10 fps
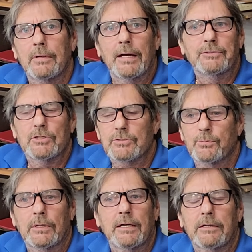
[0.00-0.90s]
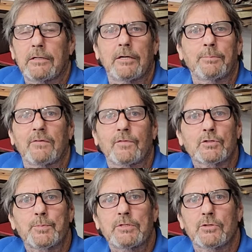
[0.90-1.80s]
When I cut my
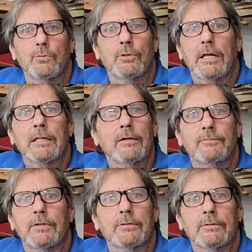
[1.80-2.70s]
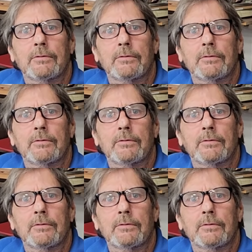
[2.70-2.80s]
first piece of wood, I loved it.